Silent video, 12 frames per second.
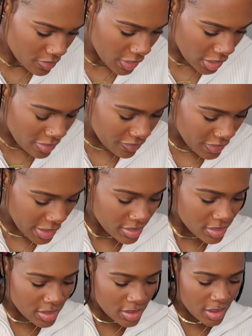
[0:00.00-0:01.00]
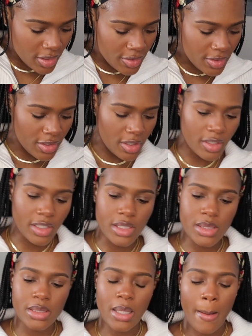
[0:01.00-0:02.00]
I can find it in here. Here
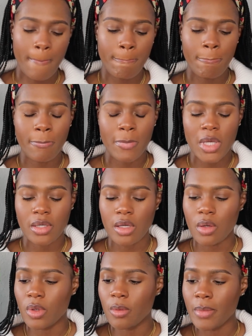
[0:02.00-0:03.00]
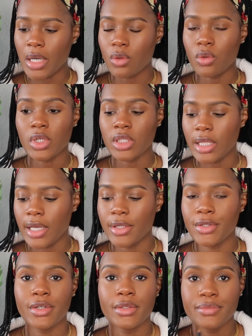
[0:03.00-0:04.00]
it is. Go in my cork
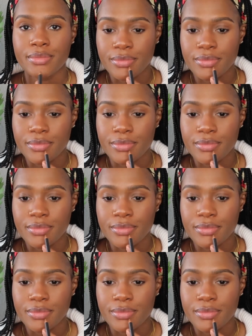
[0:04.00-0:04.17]
liner.